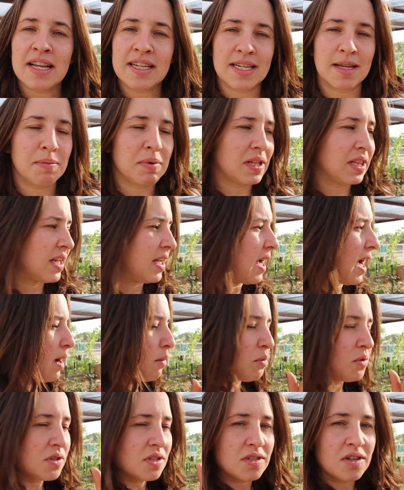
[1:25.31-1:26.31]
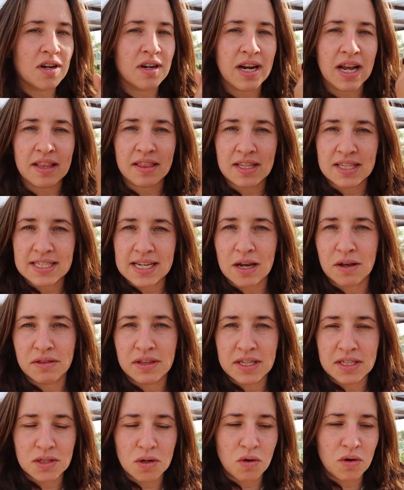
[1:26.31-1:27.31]
Typically, I will start at the
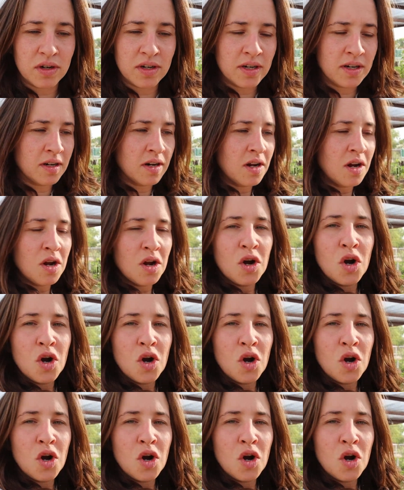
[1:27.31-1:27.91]
southeast corner,